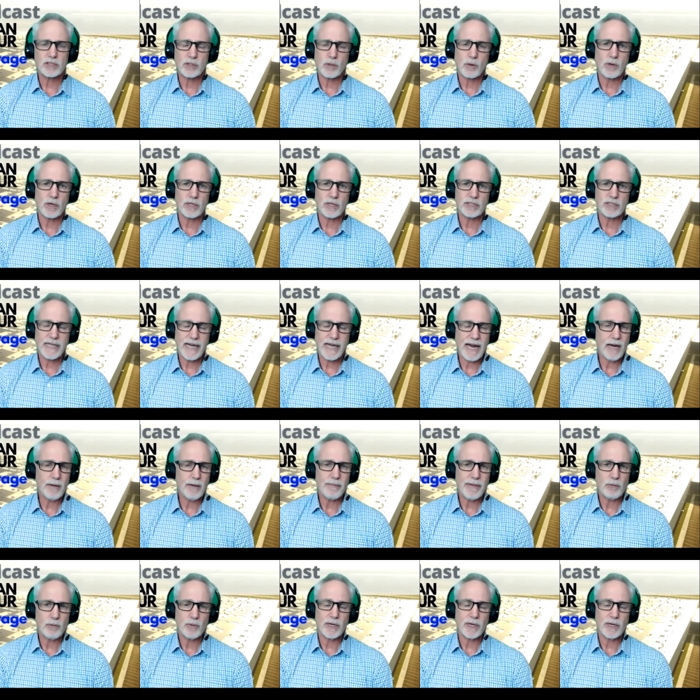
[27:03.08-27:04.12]
storage can
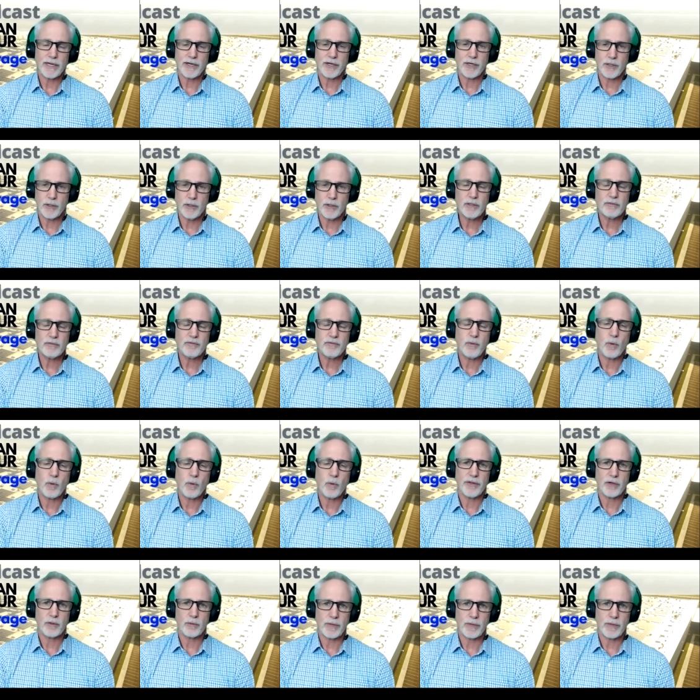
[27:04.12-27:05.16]
be really good for
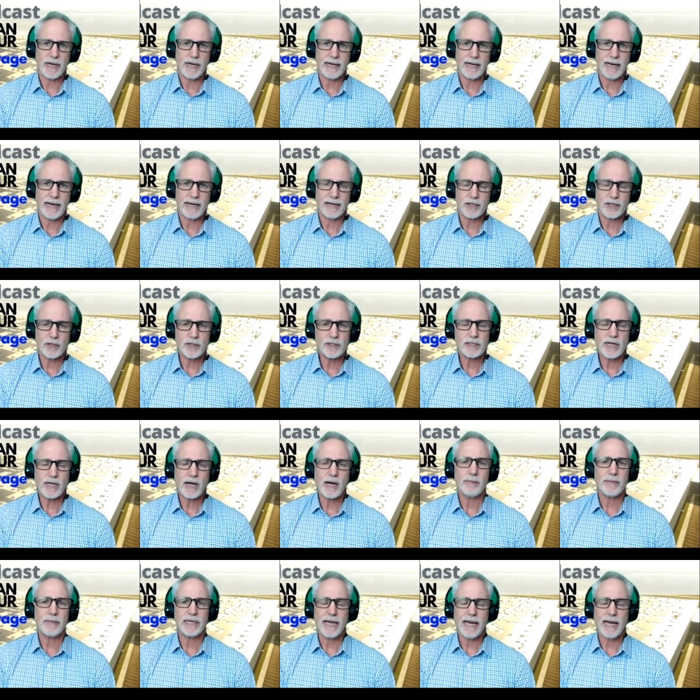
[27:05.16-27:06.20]
the grid and a good
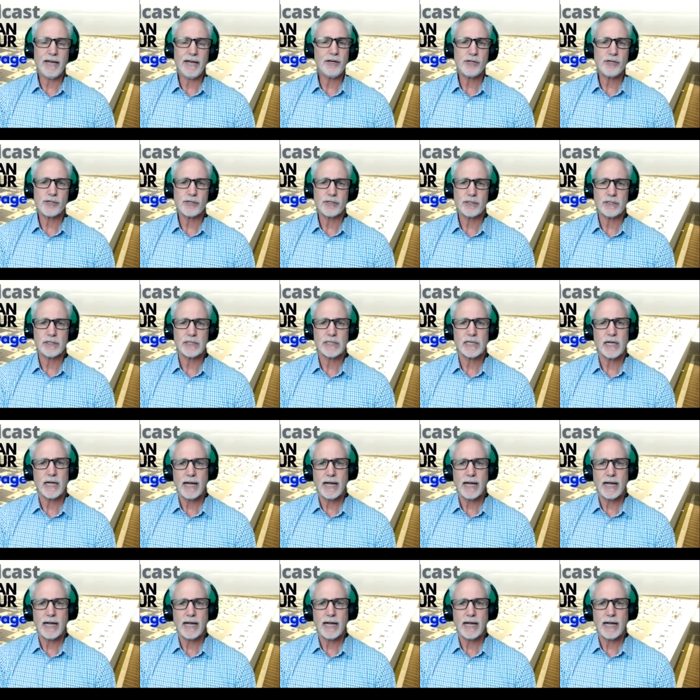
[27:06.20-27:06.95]
combination.